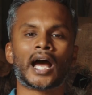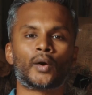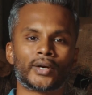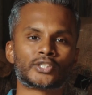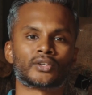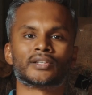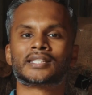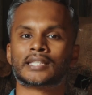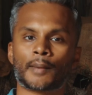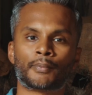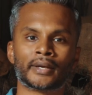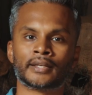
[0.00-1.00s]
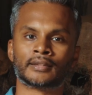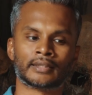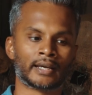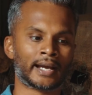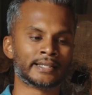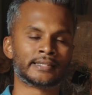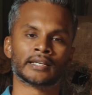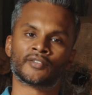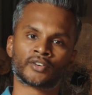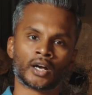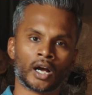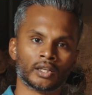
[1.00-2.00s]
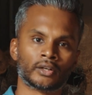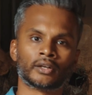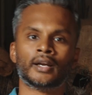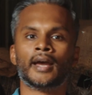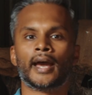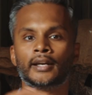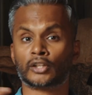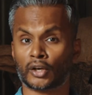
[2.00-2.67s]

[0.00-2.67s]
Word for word: how I sort of separate the idea of color and